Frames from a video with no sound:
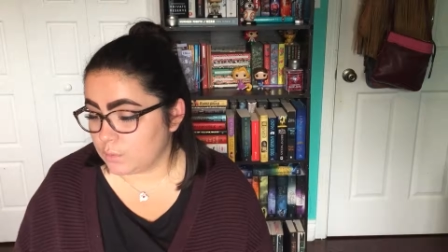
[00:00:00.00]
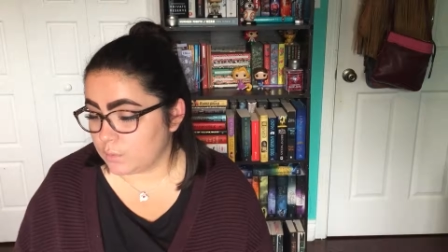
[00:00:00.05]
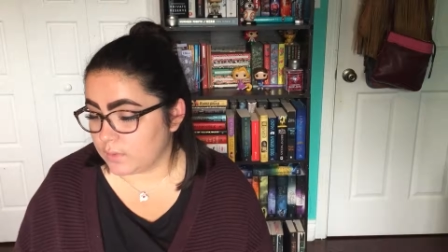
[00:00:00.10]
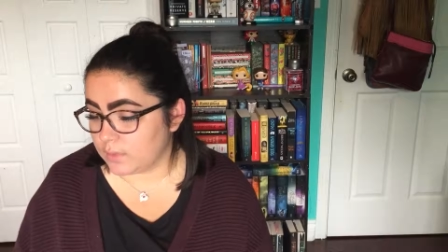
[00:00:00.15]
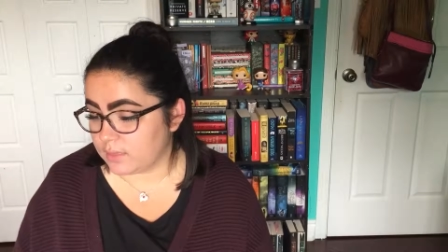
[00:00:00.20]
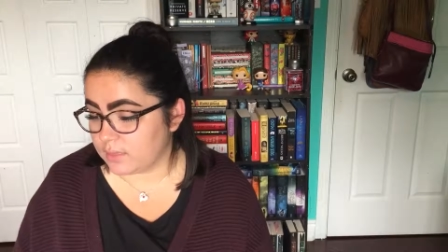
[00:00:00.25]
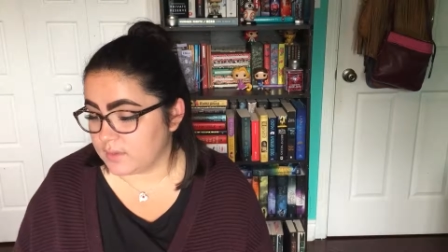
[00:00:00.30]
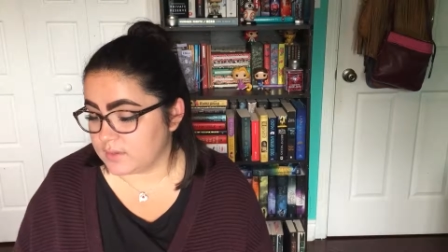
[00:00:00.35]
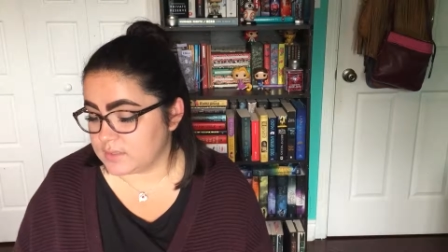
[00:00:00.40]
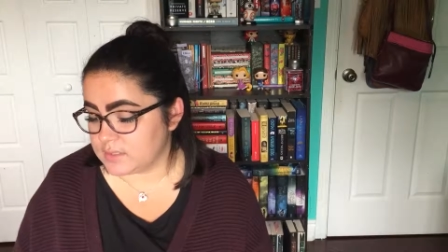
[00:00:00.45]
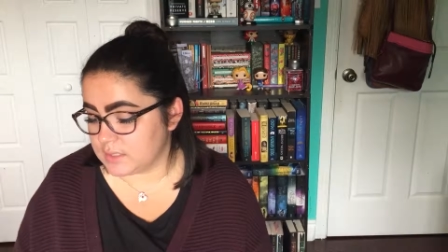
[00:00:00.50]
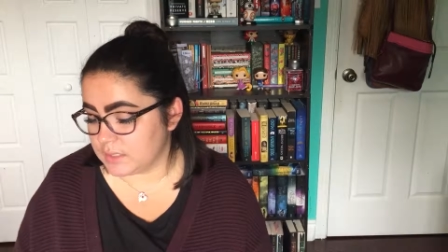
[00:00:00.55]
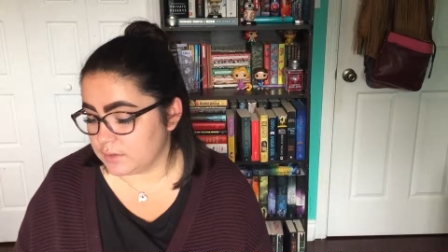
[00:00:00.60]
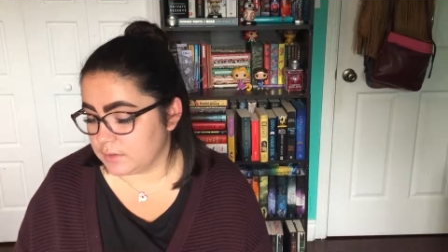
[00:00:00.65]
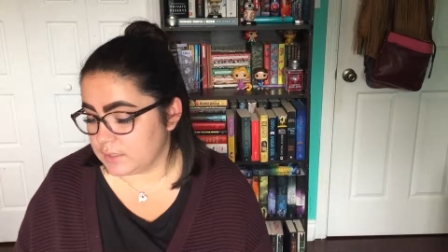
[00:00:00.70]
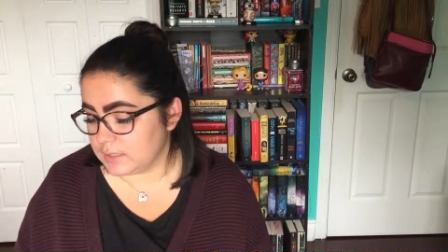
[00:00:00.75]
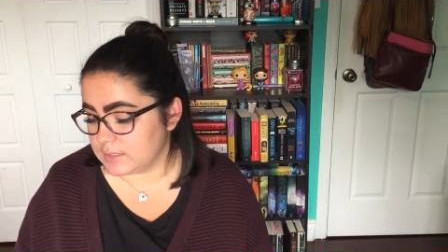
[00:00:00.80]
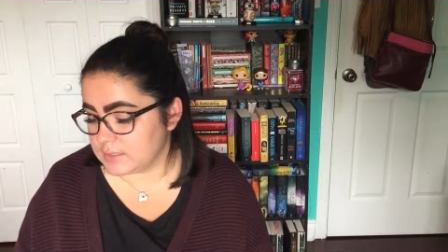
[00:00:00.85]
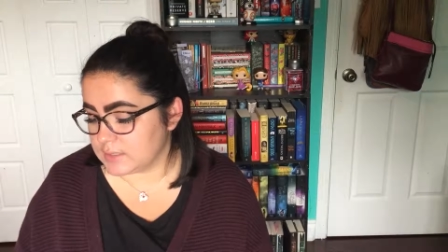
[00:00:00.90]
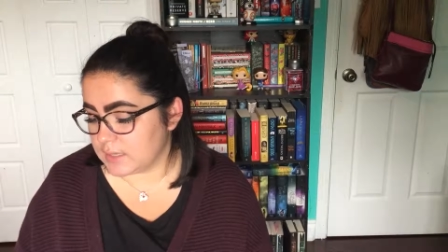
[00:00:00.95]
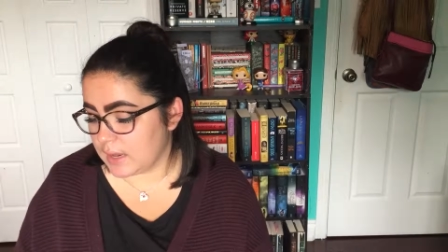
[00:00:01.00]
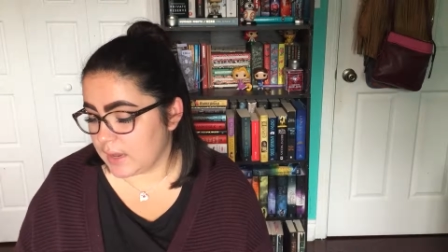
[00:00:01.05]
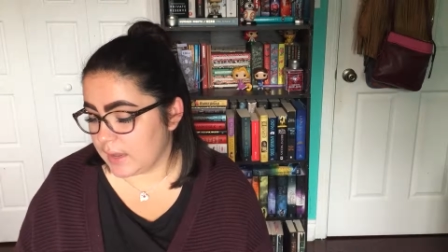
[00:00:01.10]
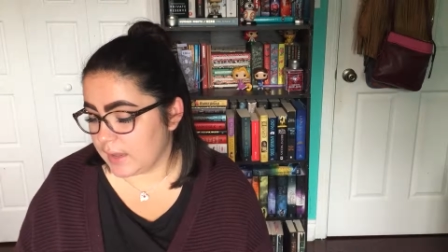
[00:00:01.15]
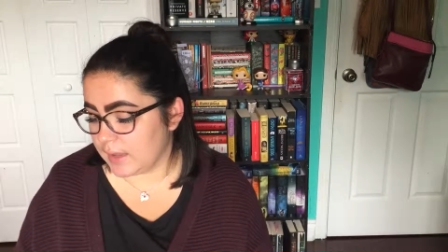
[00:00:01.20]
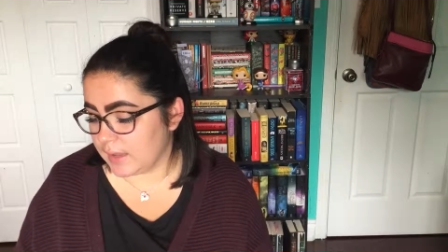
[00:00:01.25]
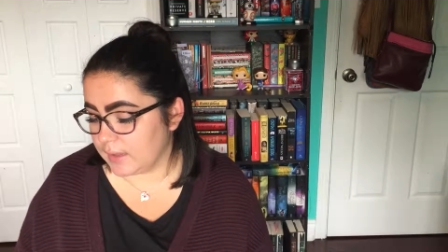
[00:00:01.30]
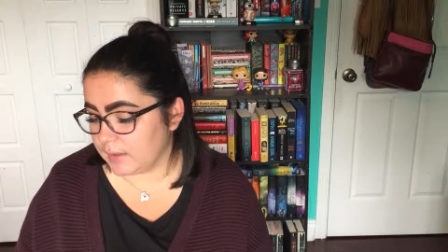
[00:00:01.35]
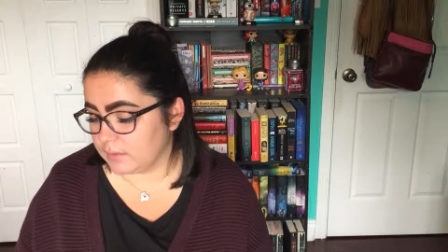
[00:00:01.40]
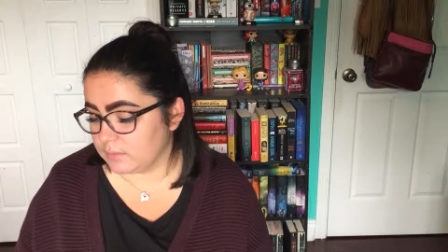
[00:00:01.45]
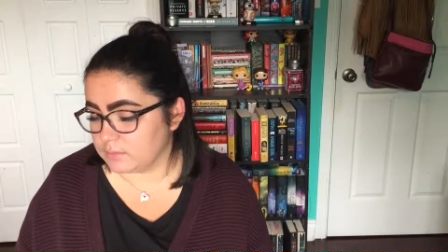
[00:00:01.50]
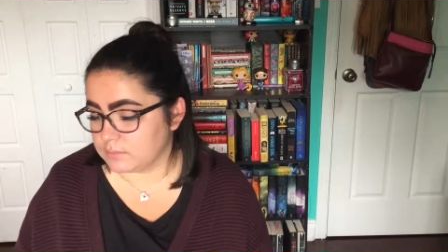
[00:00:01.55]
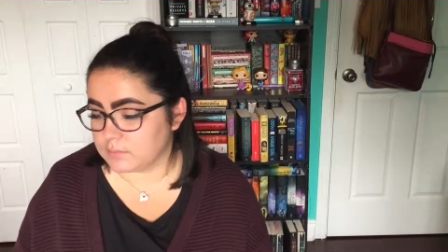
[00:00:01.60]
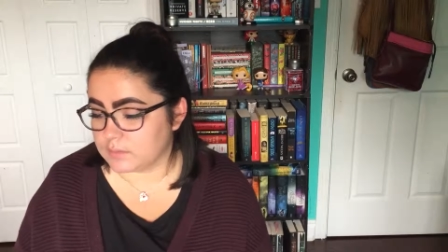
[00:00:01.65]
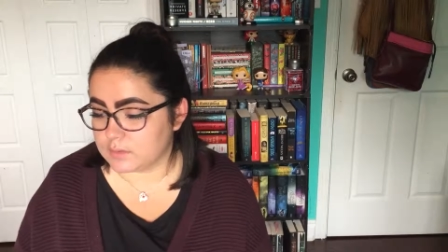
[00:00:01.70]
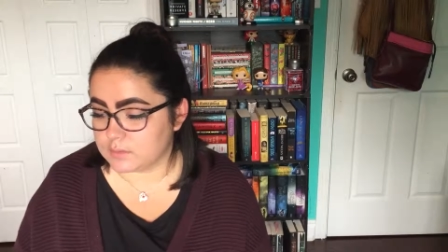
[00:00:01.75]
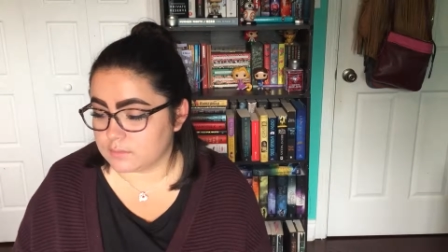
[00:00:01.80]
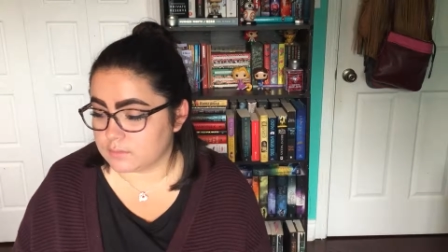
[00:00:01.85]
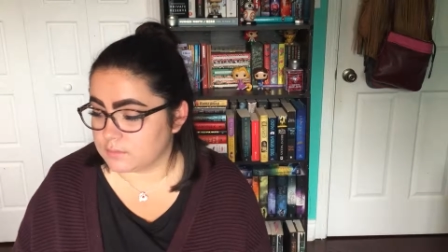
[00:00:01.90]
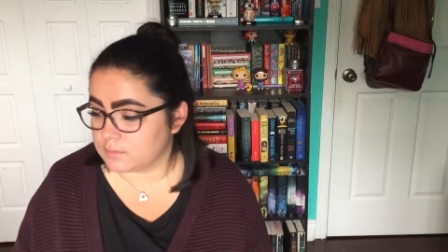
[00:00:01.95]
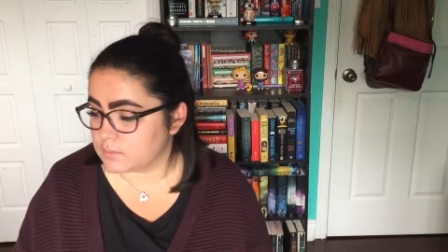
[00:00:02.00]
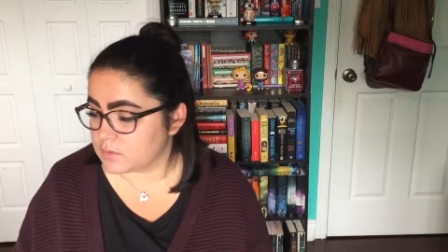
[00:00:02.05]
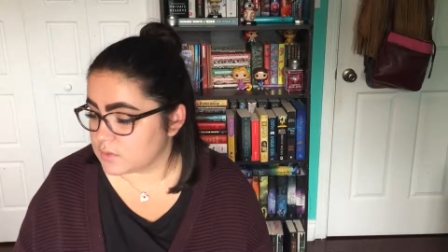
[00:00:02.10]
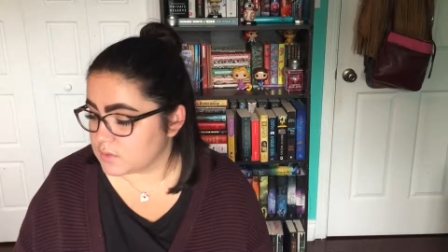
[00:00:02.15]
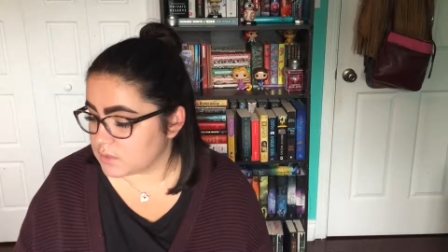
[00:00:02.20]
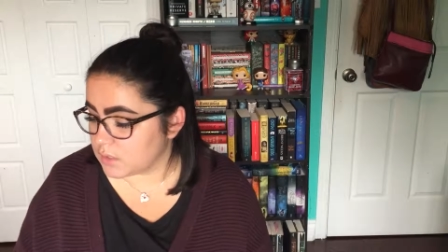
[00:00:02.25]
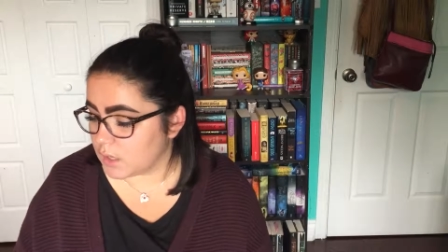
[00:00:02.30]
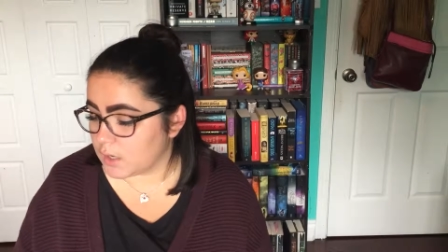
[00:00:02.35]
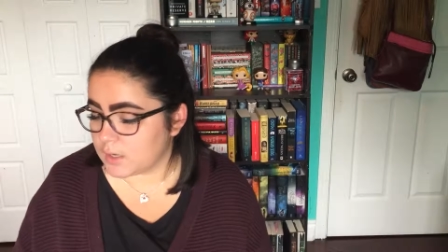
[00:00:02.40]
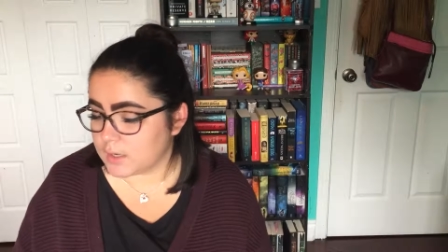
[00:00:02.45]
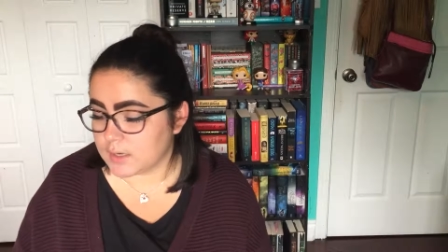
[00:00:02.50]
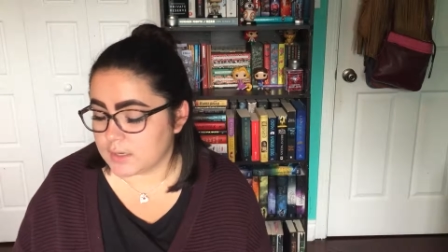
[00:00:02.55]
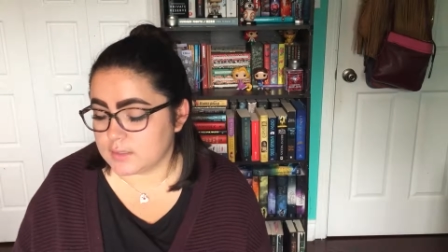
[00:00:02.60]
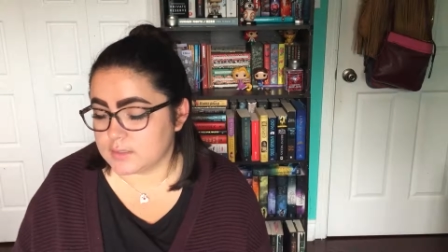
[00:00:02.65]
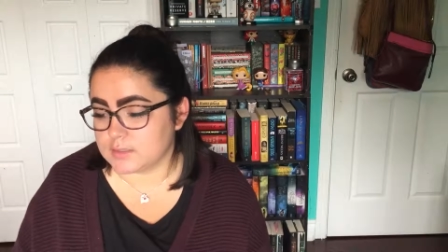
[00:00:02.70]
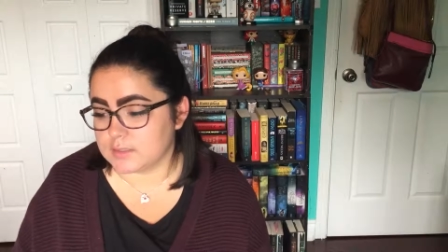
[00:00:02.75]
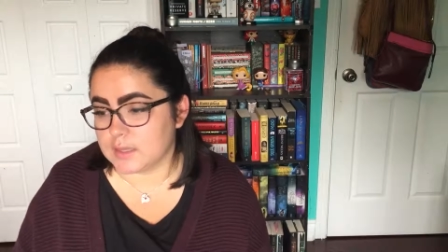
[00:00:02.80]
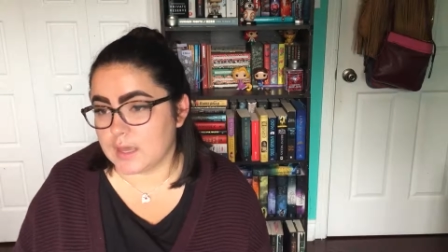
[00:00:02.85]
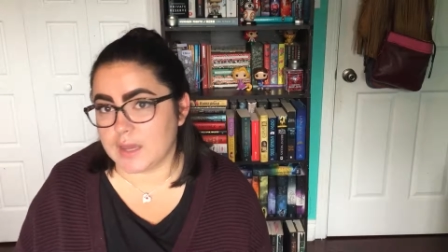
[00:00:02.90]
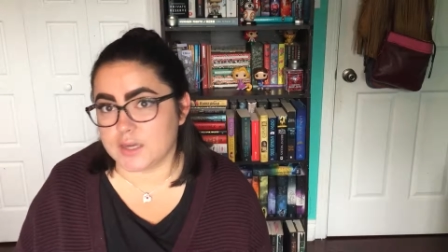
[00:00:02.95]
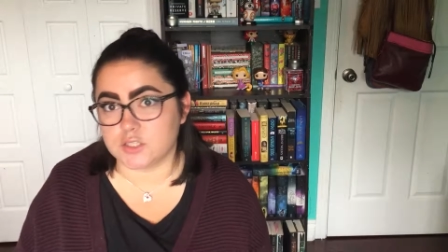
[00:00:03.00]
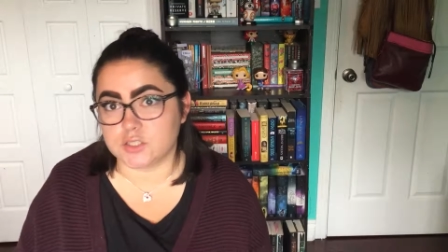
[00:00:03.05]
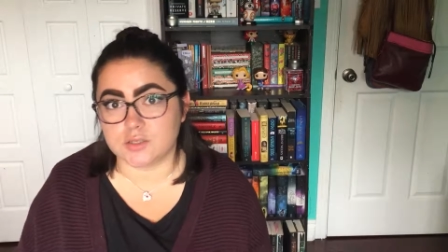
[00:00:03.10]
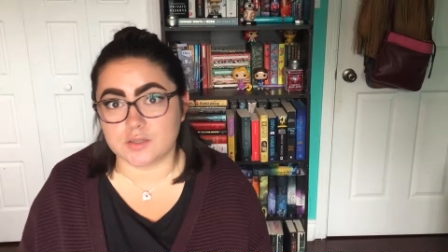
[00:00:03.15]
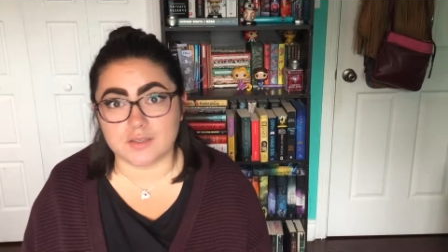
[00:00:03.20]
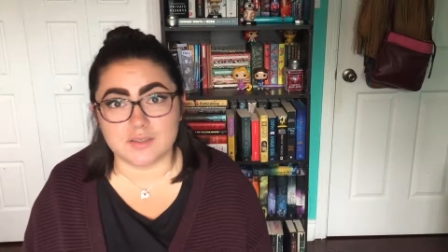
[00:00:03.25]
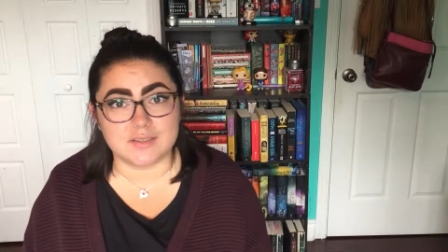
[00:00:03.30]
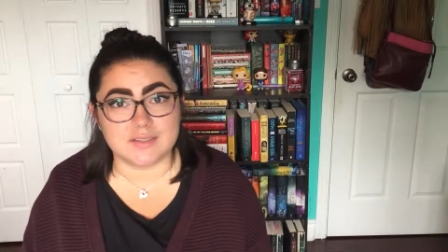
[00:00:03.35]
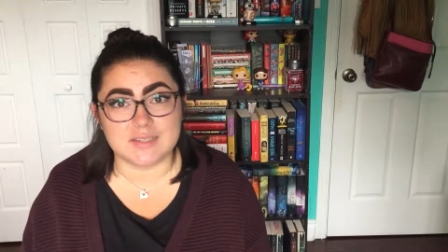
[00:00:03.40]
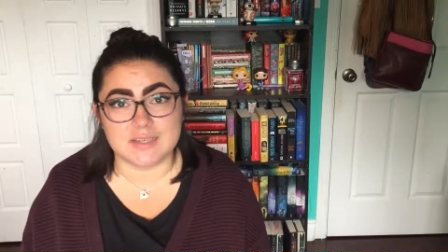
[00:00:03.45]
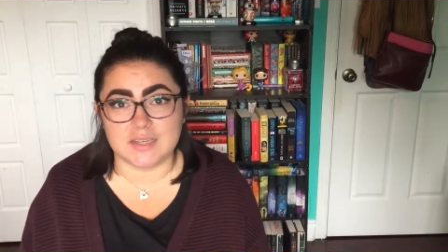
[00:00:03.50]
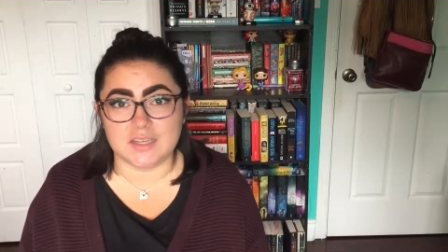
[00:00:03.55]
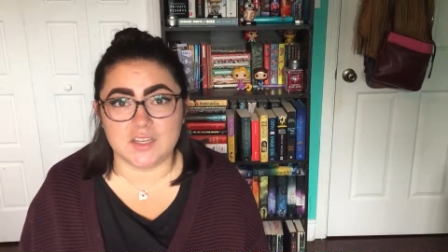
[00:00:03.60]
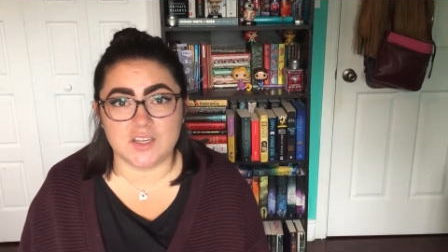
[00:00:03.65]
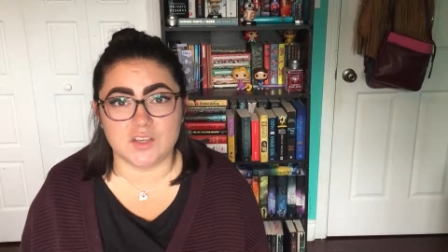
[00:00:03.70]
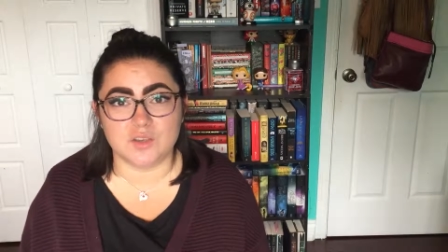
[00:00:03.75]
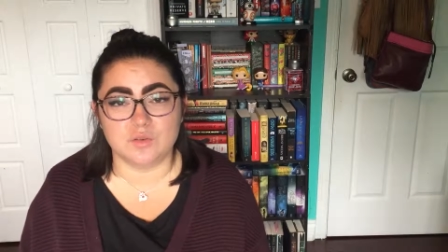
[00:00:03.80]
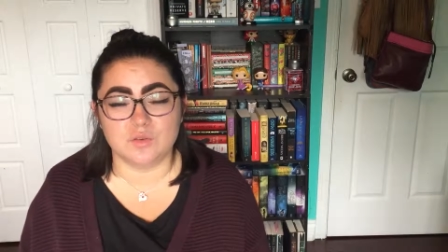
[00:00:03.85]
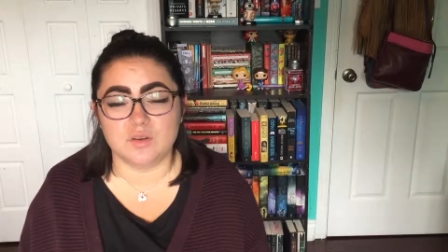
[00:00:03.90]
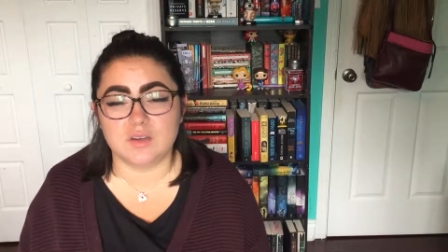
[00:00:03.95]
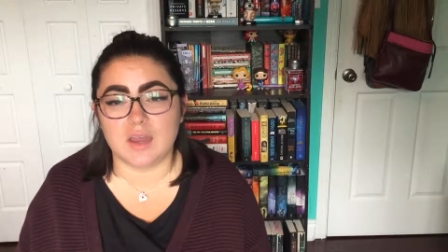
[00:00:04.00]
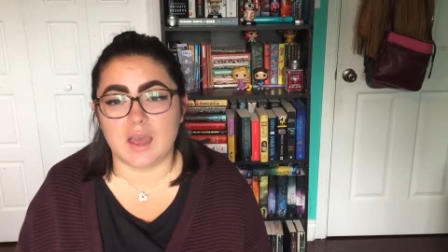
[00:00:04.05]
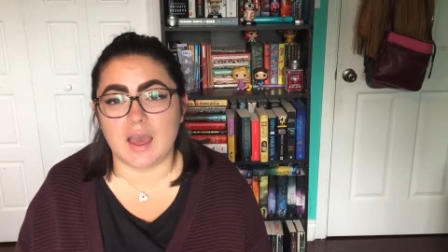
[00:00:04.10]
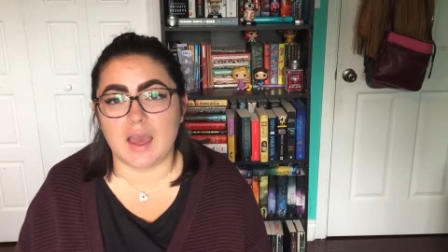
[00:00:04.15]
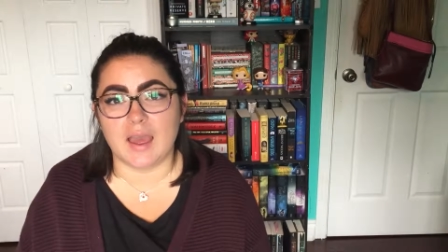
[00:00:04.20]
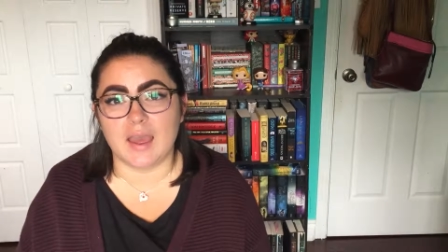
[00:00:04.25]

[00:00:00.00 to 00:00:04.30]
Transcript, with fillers: with the series I started slash continued.